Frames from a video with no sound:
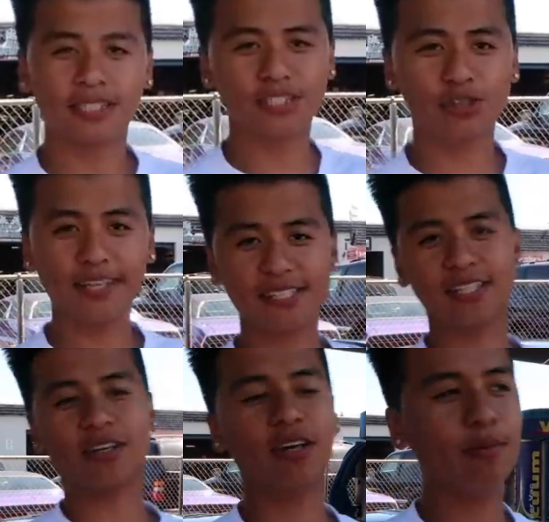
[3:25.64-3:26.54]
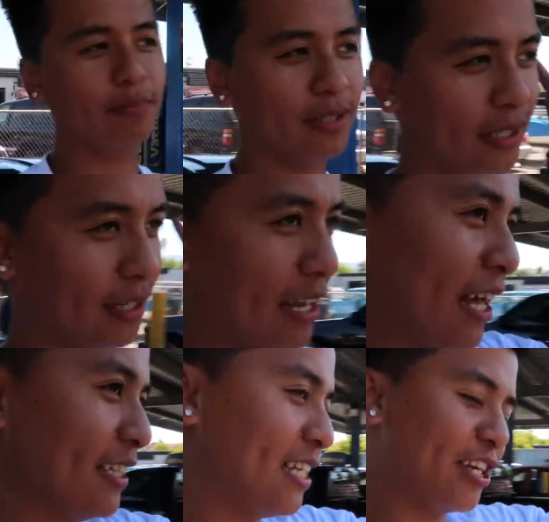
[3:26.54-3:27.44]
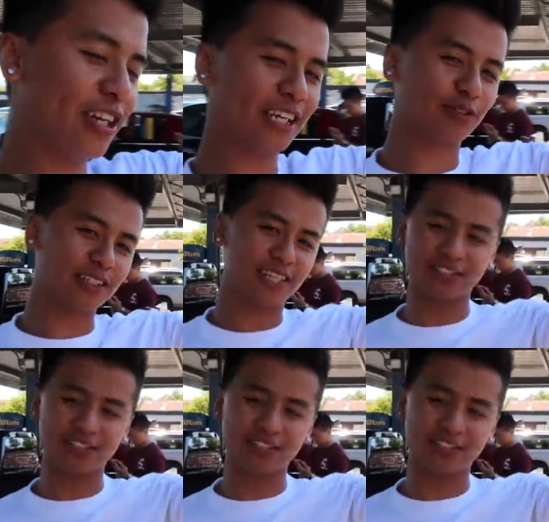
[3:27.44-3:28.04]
Let's dry this sucker up and take you guys around